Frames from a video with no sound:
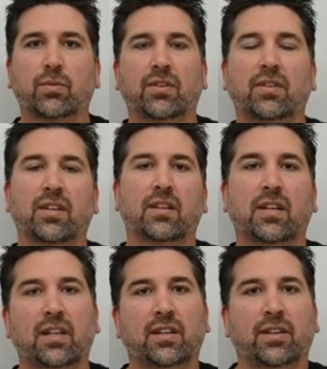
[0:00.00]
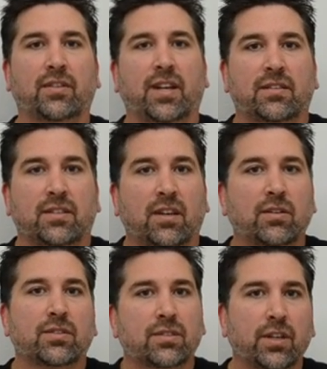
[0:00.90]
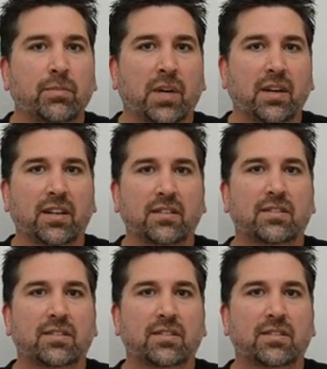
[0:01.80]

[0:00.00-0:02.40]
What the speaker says: Well, you know, $1,000 is good money.